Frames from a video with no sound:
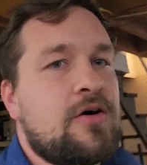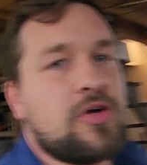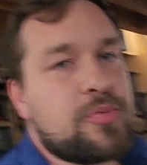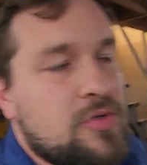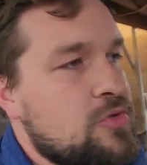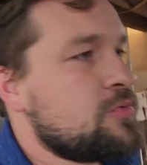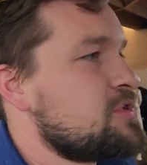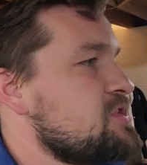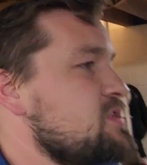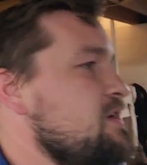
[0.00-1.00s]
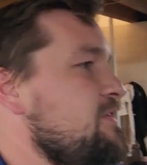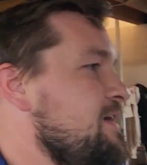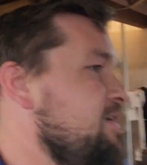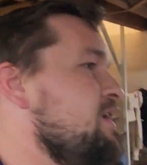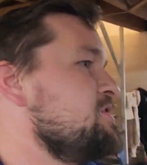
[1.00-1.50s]
caught up on a whole bunch of stuff.
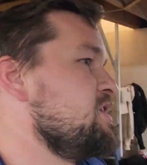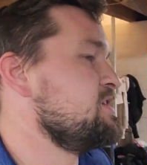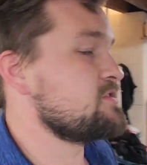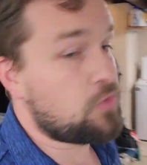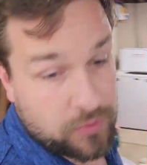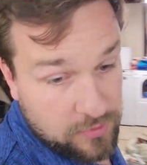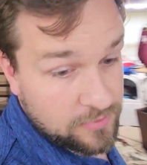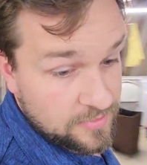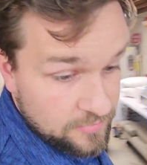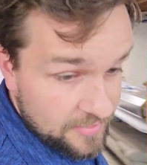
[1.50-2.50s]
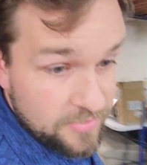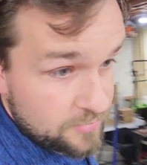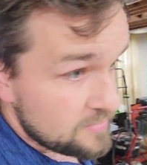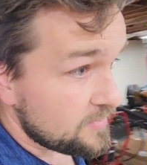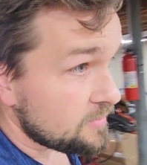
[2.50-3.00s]
I got to change oil in like
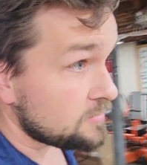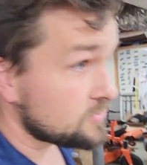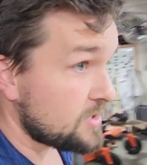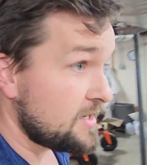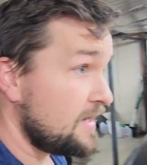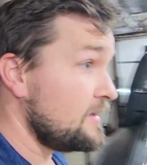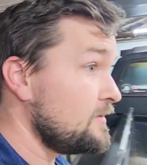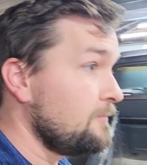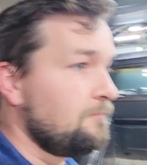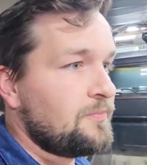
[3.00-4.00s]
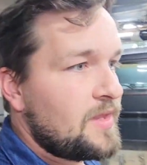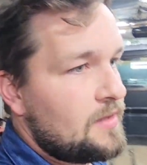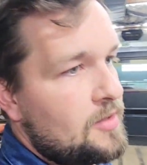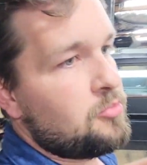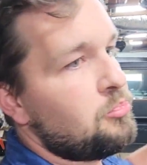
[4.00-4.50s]
3 vehicles right now,
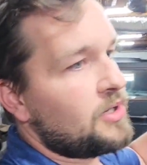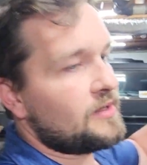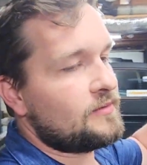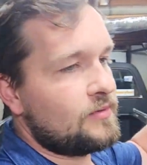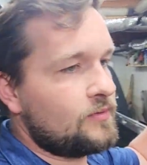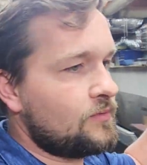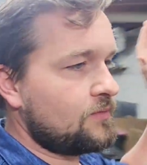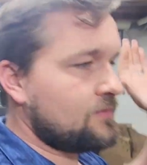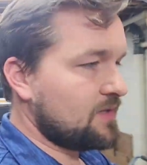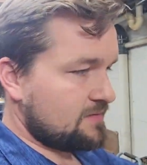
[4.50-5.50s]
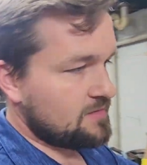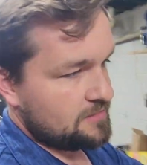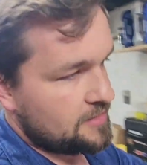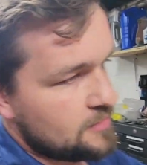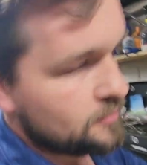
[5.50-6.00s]
but that's
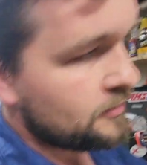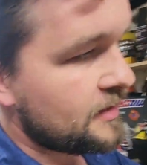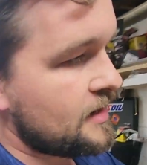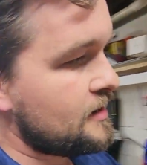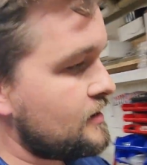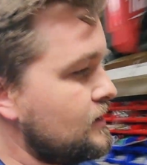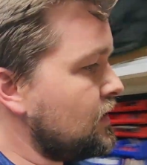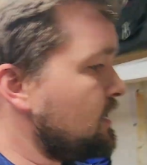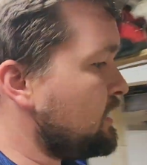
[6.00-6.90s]
neither here nor there.